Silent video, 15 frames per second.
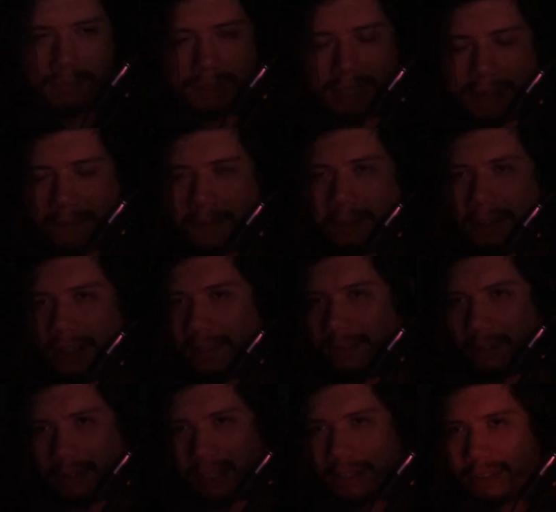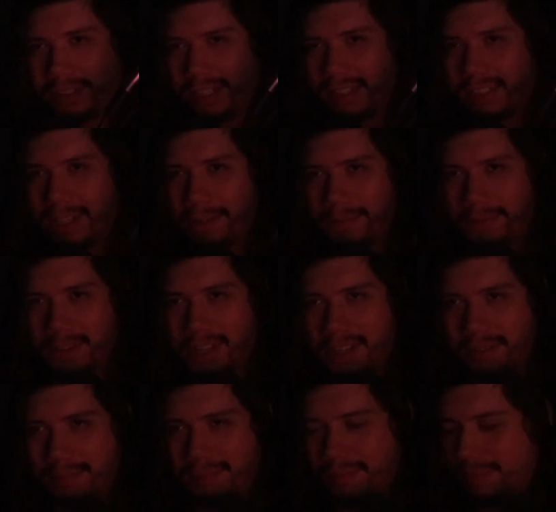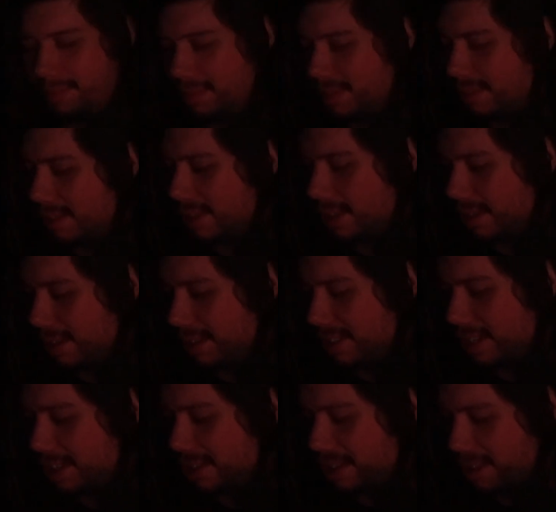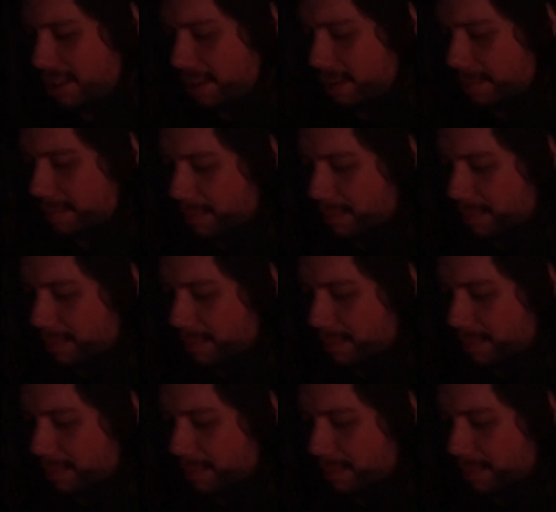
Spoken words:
Definitely a very interesting sound for that ignition, though.